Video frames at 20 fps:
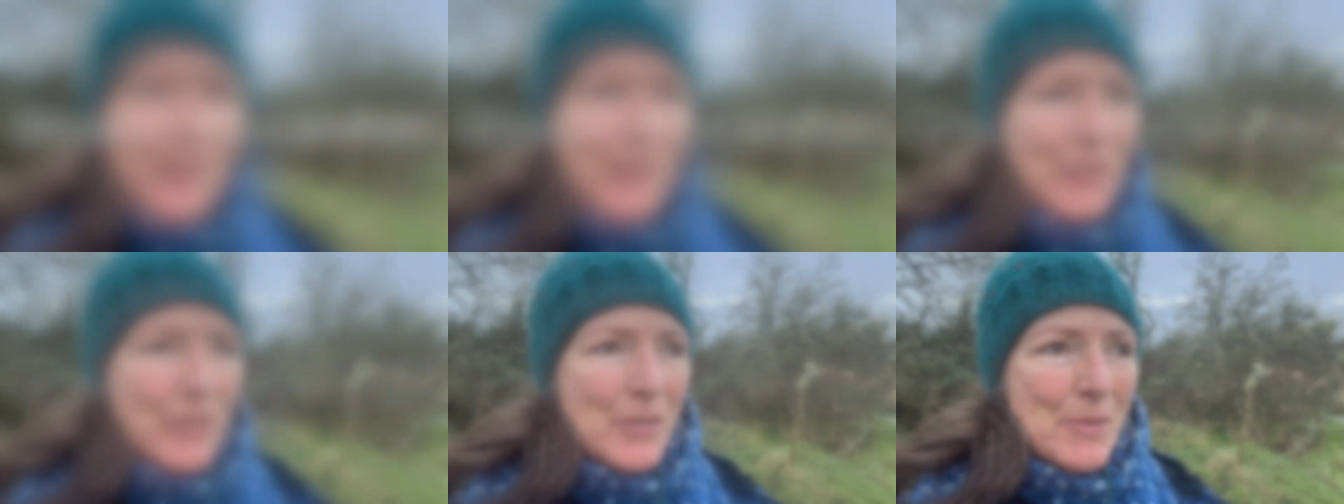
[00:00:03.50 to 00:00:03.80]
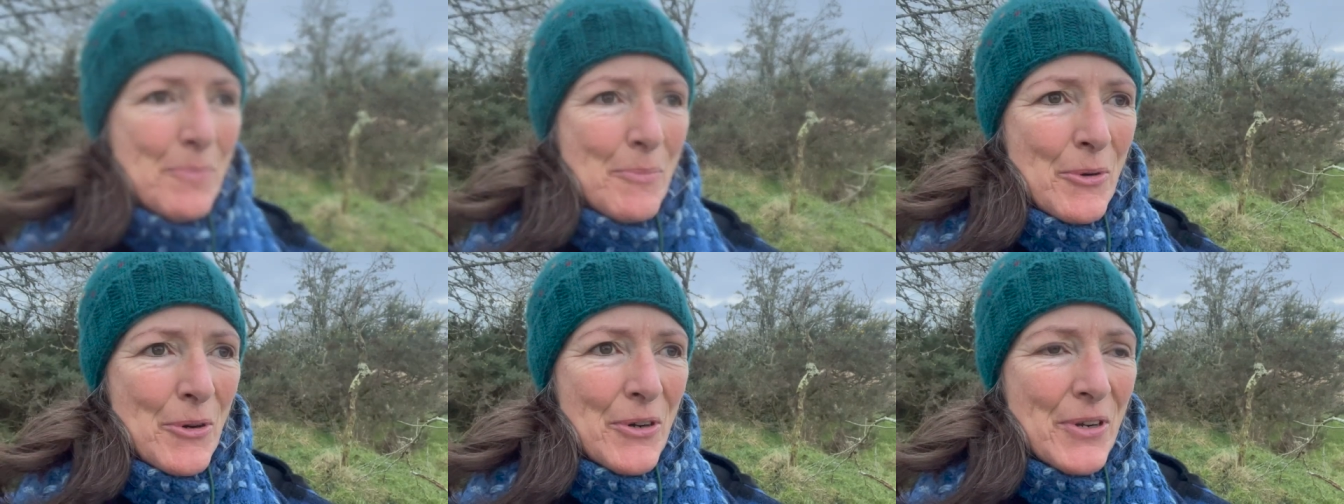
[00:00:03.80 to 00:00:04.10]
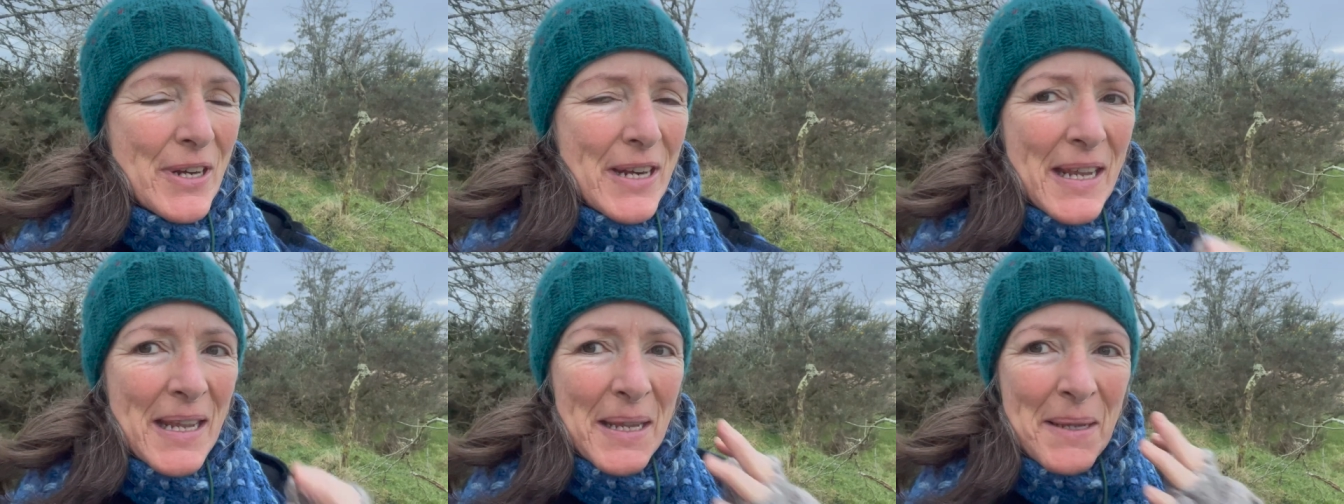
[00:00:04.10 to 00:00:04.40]
Good
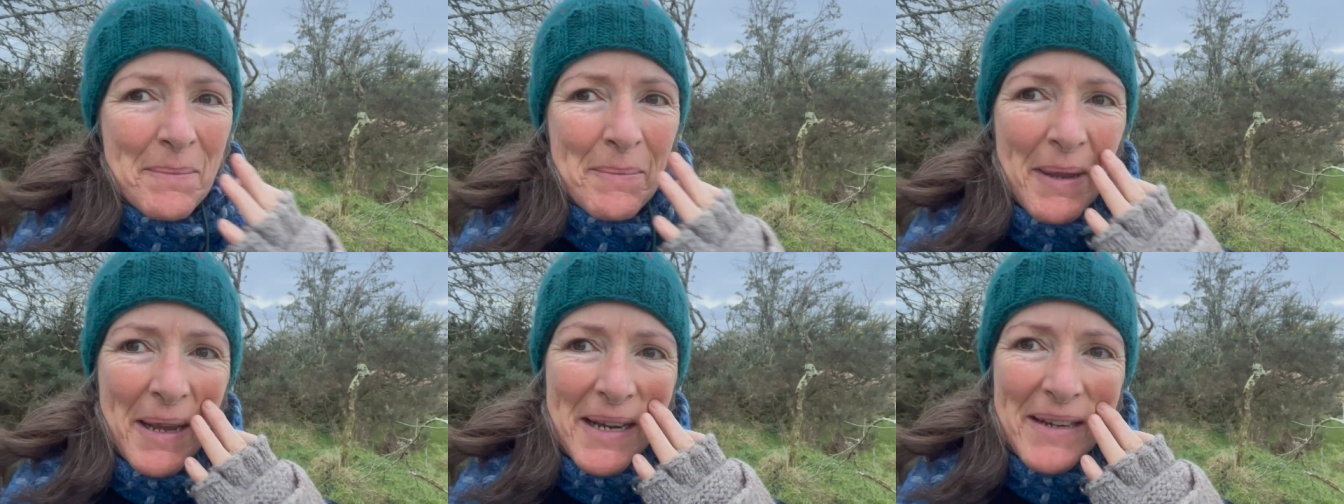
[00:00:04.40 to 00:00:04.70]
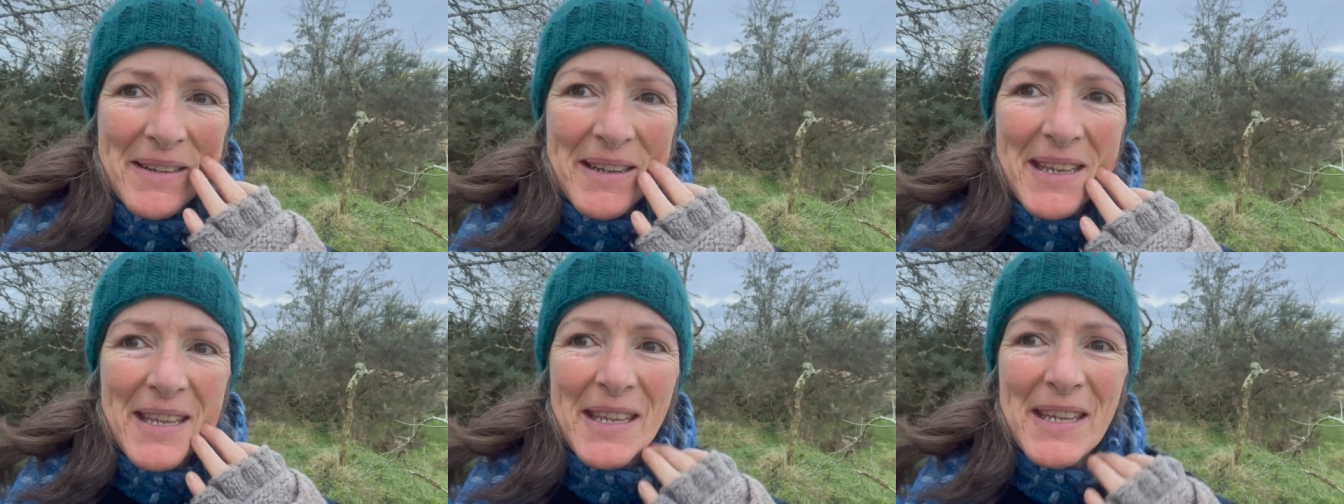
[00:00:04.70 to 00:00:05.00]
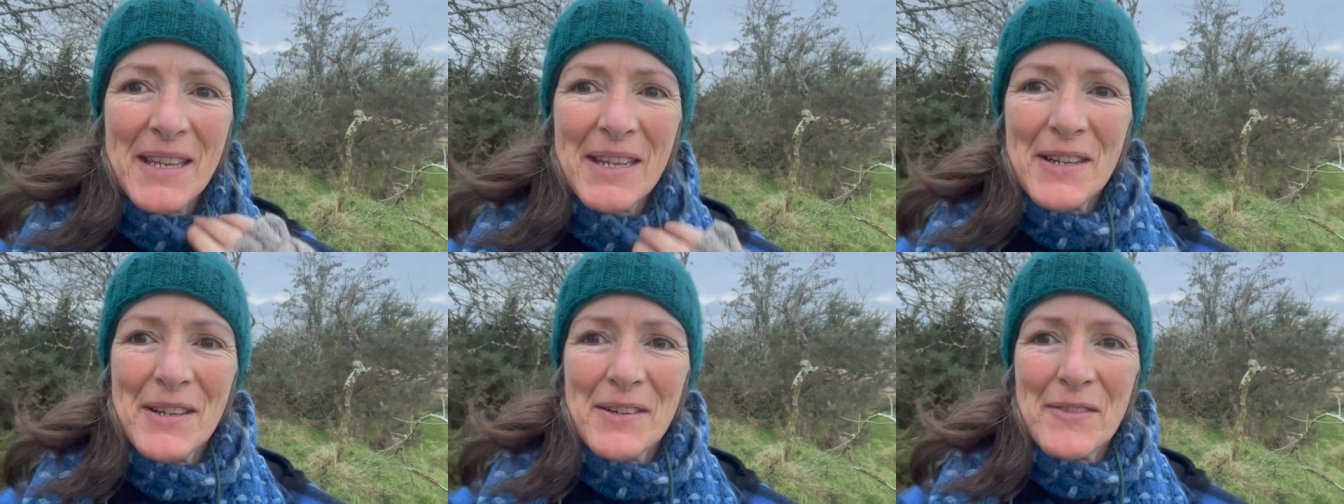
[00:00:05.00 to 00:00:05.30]
morning, Mairi
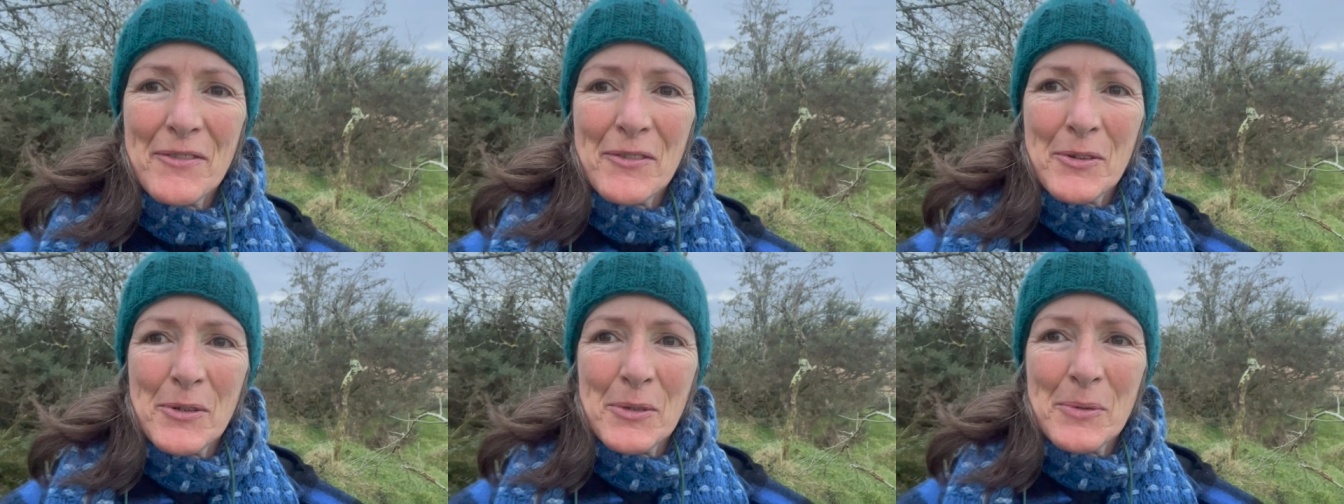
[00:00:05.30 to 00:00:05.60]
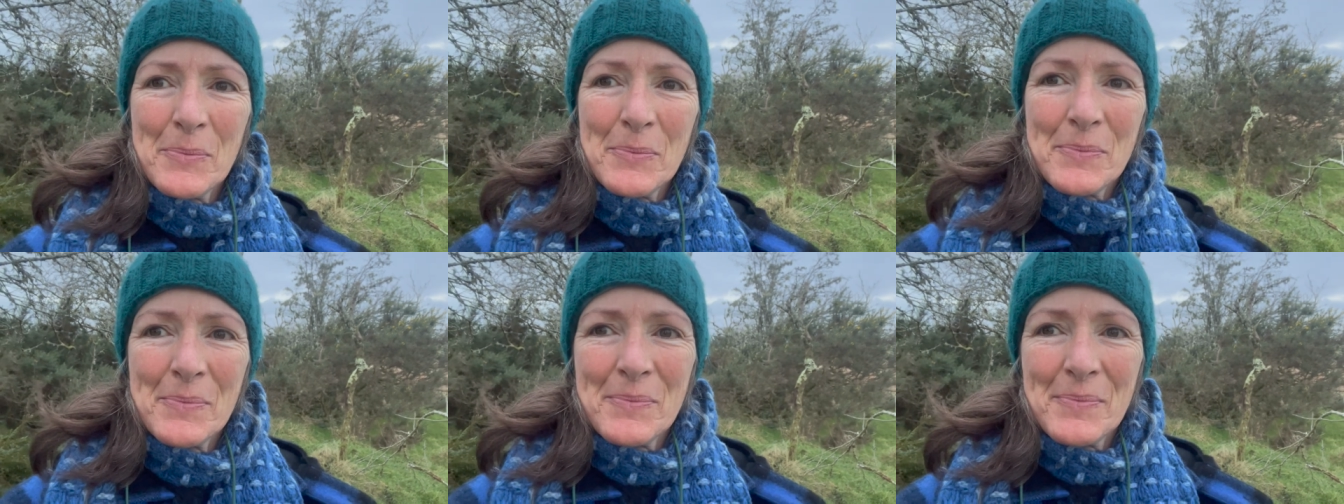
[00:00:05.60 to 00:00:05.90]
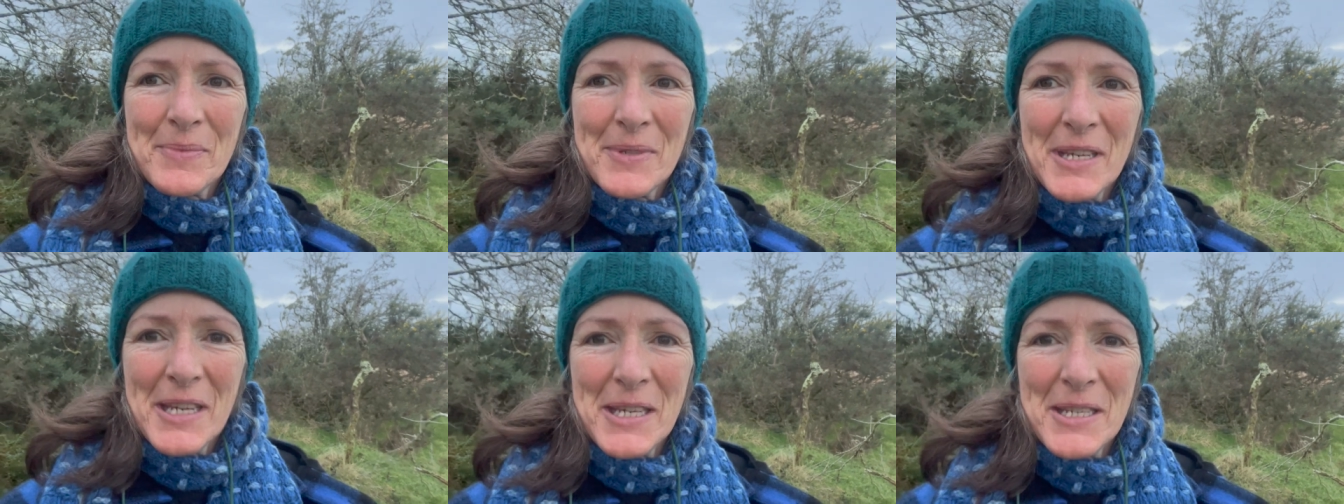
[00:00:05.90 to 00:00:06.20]
here from
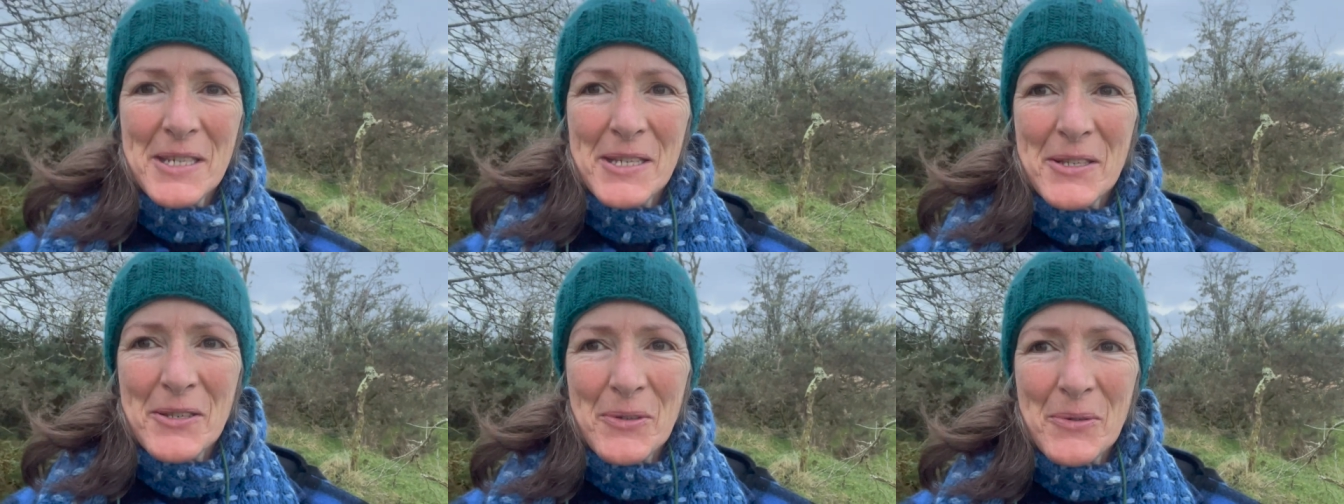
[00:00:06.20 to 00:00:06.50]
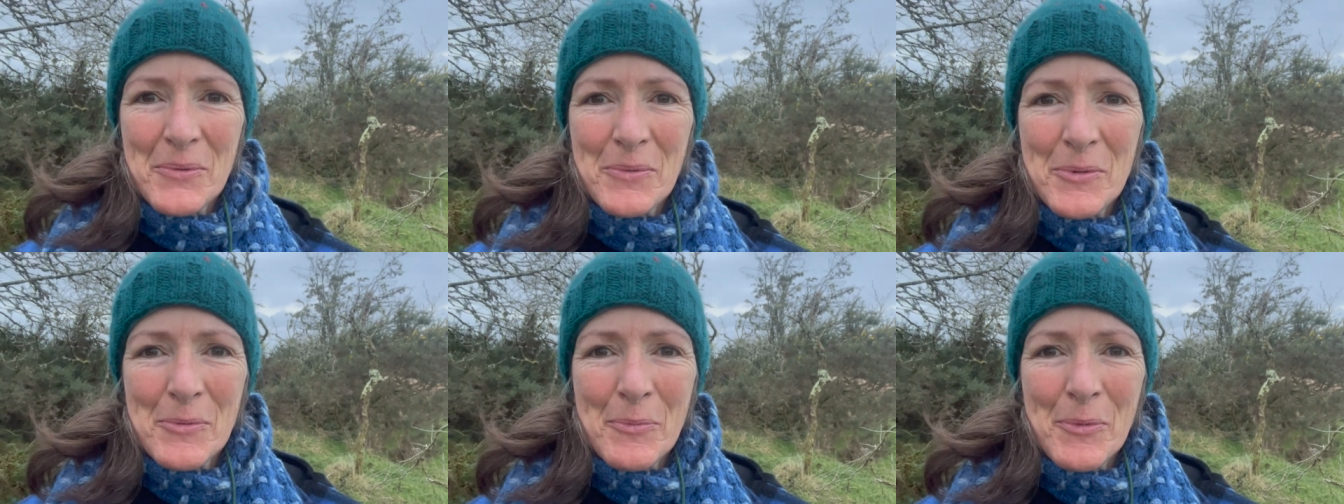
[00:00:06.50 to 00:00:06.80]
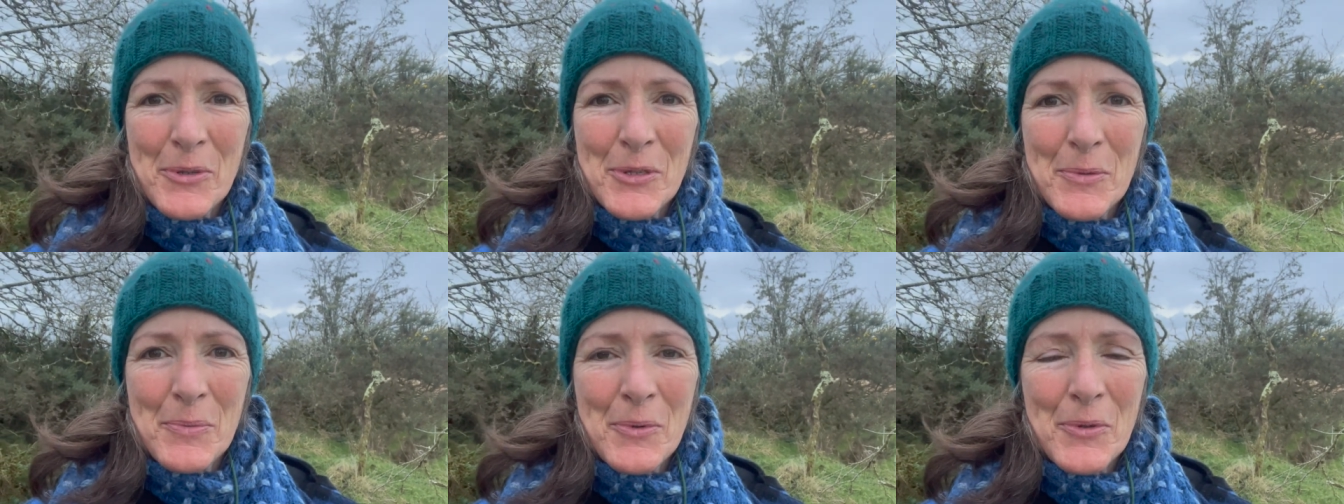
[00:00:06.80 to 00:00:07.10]
Change is Always
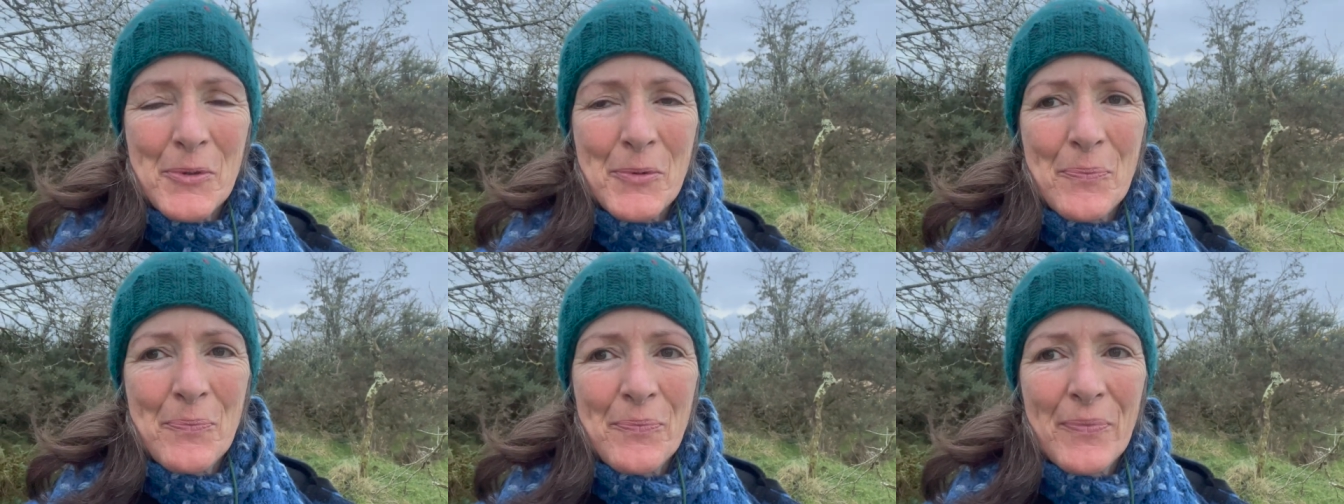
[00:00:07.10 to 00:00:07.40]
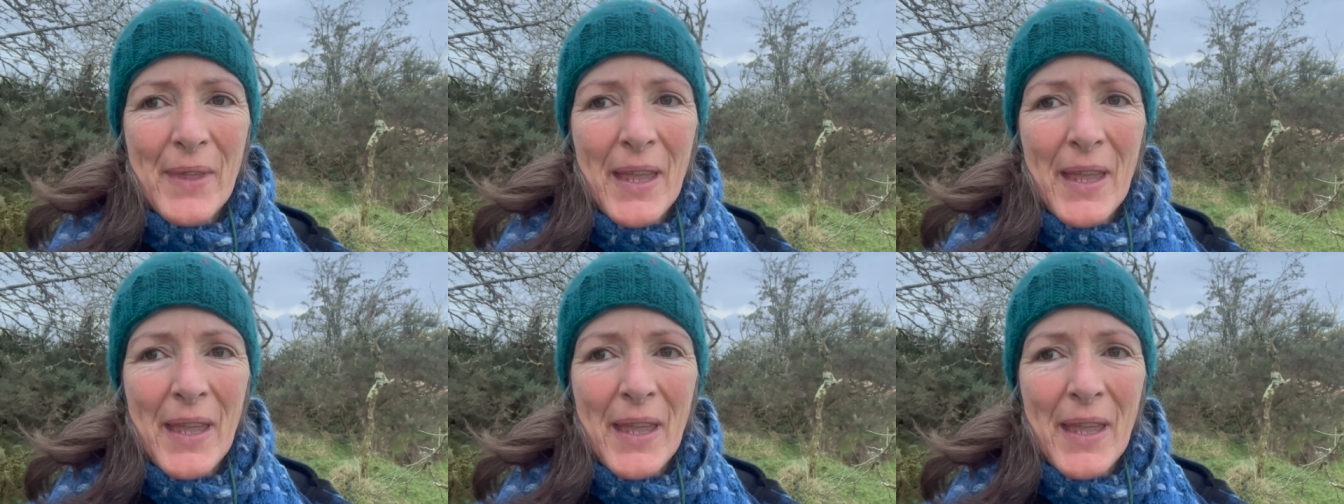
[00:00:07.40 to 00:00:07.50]
Possible